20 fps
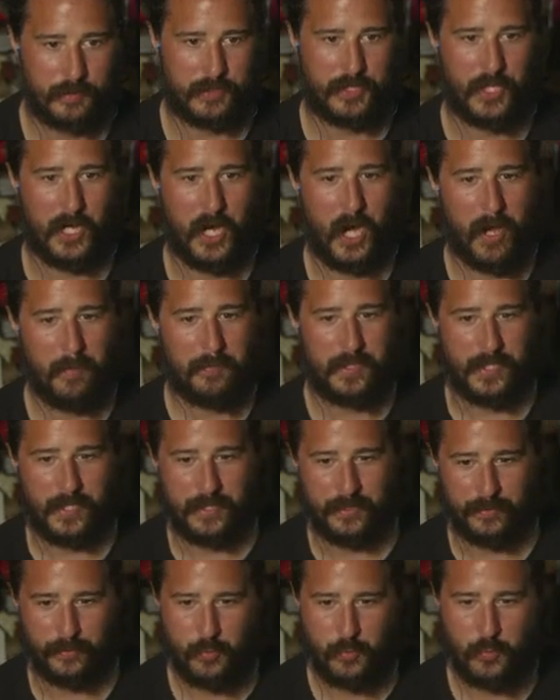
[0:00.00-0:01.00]

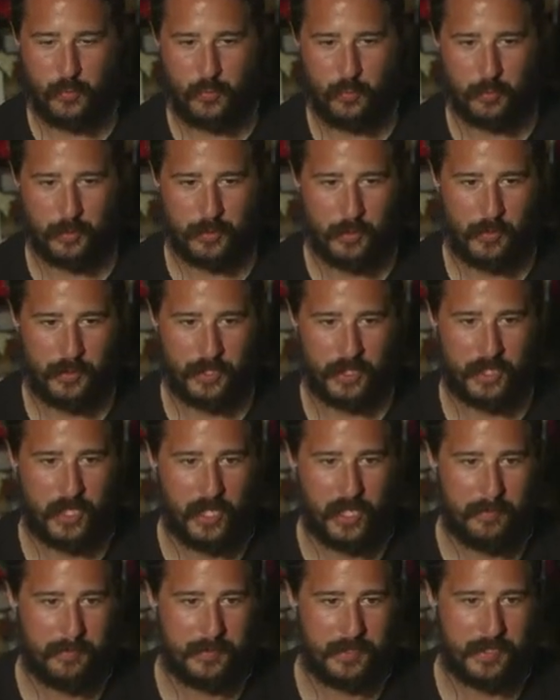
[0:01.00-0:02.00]
Compton. Ooh, we're going to
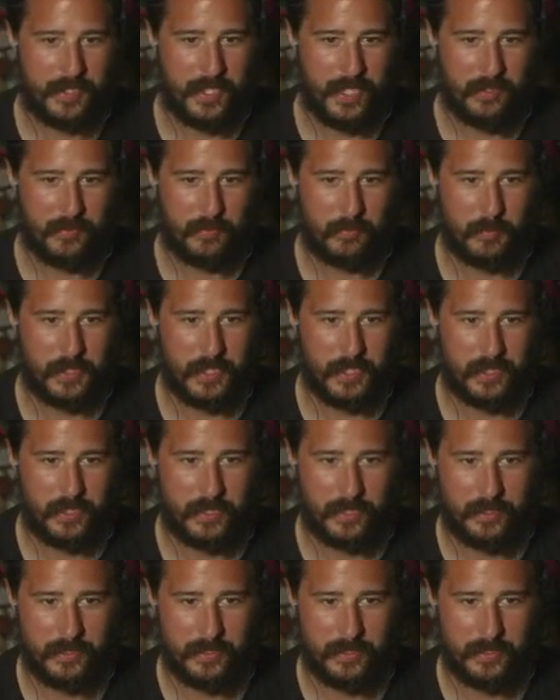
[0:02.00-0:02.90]
Compton next week.